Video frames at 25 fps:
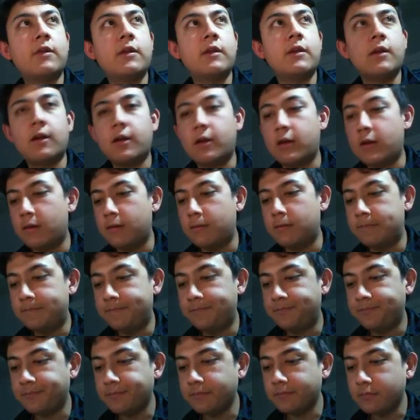the
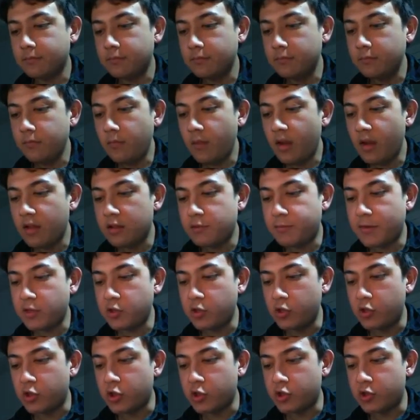it's
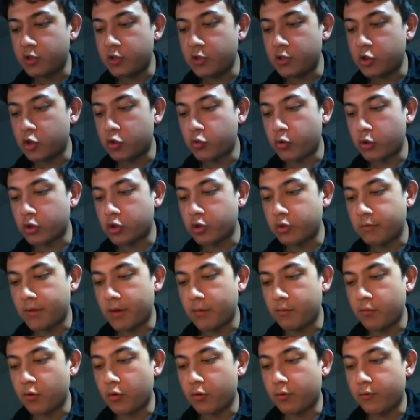basically just the instruction
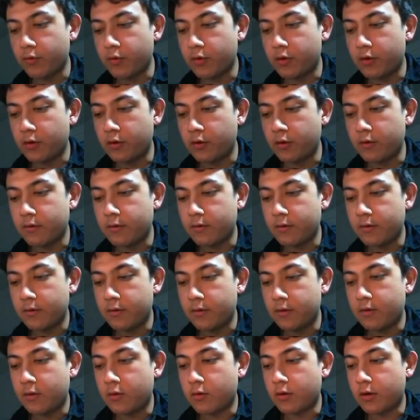memory over here.
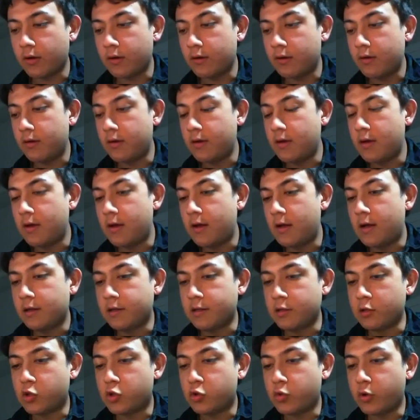Okay,
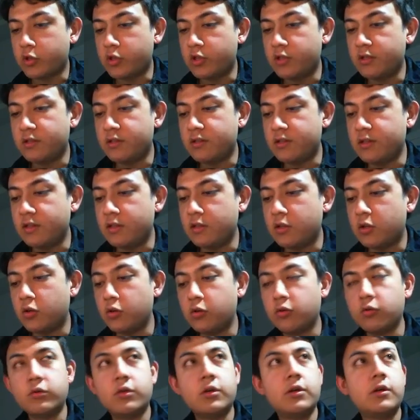the instruction
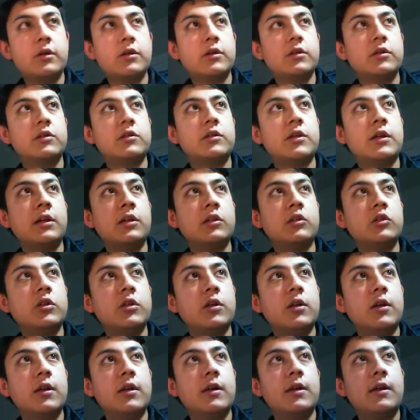decode stage
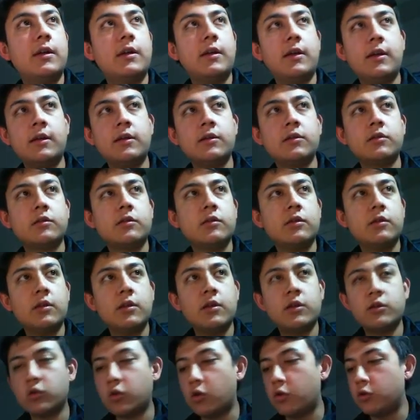is
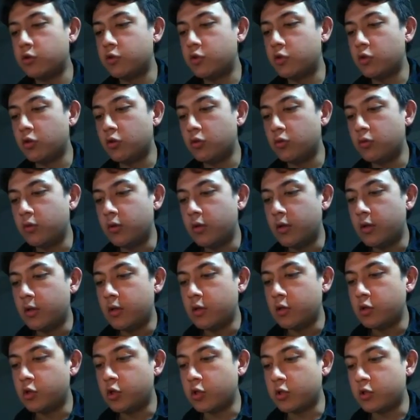also
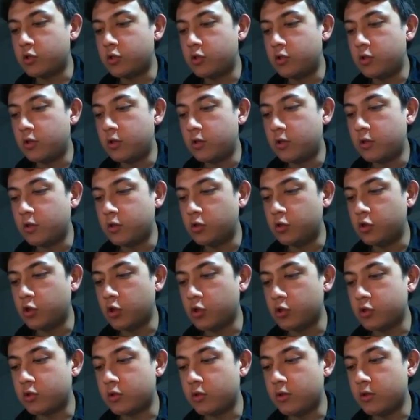just
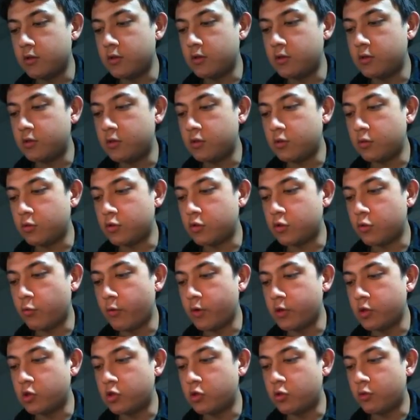this. So it's the
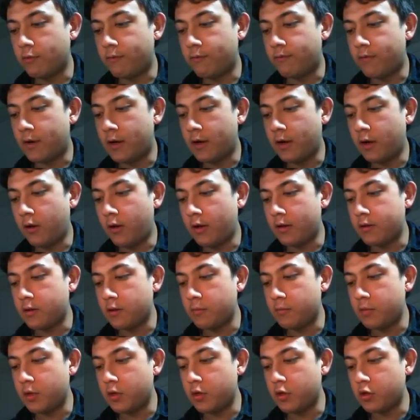register file and the
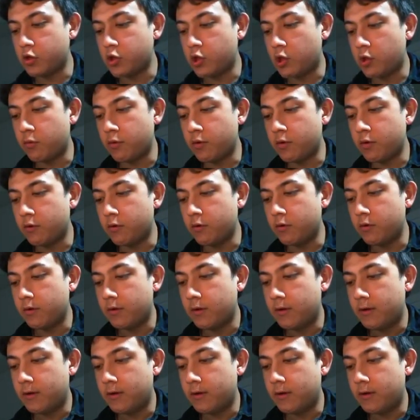immediate generator.